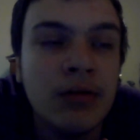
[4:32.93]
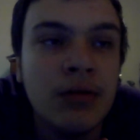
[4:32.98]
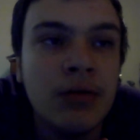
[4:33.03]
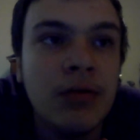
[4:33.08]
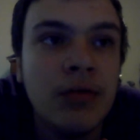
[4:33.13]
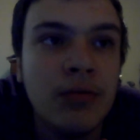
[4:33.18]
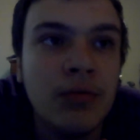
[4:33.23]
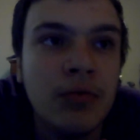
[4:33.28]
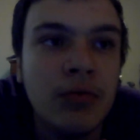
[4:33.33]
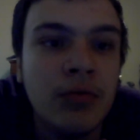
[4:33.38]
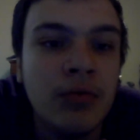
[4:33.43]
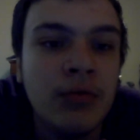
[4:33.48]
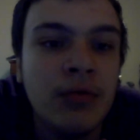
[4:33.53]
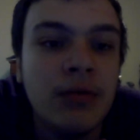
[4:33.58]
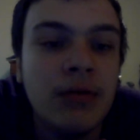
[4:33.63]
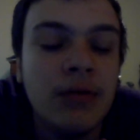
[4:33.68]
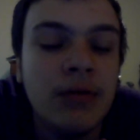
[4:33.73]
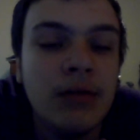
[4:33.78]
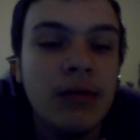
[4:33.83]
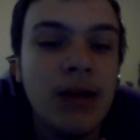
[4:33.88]
to
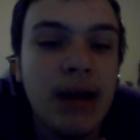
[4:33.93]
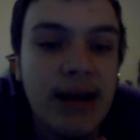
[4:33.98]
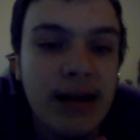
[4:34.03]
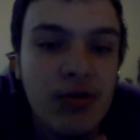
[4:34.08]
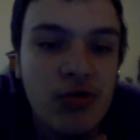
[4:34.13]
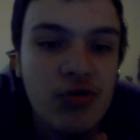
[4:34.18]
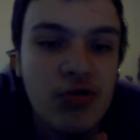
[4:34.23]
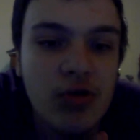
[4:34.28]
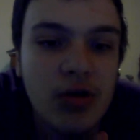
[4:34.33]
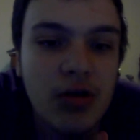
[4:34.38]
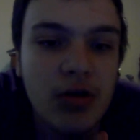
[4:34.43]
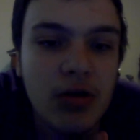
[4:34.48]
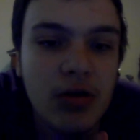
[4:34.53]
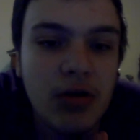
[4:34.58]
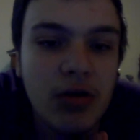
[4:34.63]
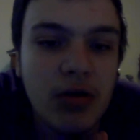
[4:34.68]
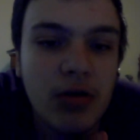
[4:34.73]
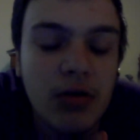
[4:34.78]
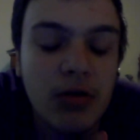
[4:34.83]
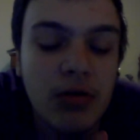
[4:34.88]

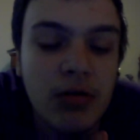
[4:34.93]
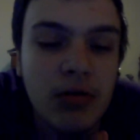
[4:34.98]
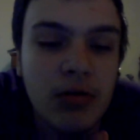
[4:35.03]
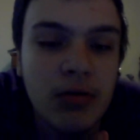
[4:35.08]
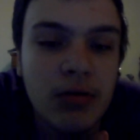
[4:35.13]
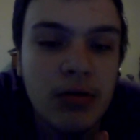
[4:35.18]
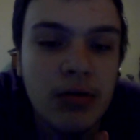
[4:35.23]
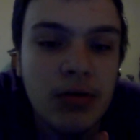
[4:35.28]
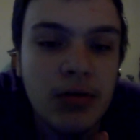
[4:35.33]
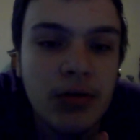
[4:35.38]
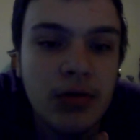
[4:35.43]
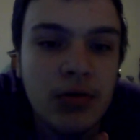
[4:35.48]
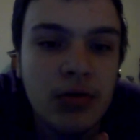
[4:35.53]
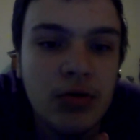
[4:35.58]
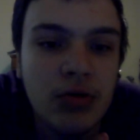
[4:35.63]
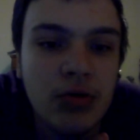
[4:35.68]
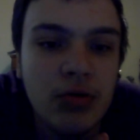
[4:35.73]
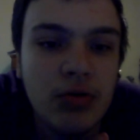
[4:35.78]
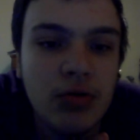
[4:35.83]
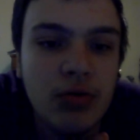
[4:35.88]
nature,
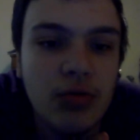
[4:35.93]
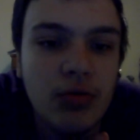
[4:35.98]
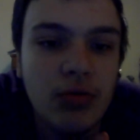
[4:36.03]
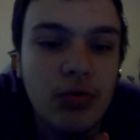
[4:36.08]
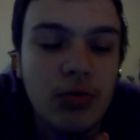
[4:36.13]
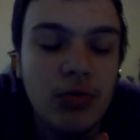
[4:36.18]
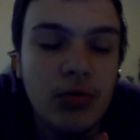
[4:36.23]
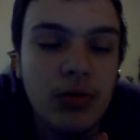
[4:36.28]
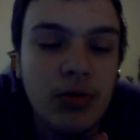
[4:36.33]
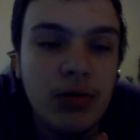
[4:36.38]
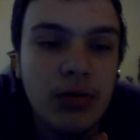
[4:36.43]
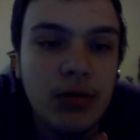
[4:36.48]
to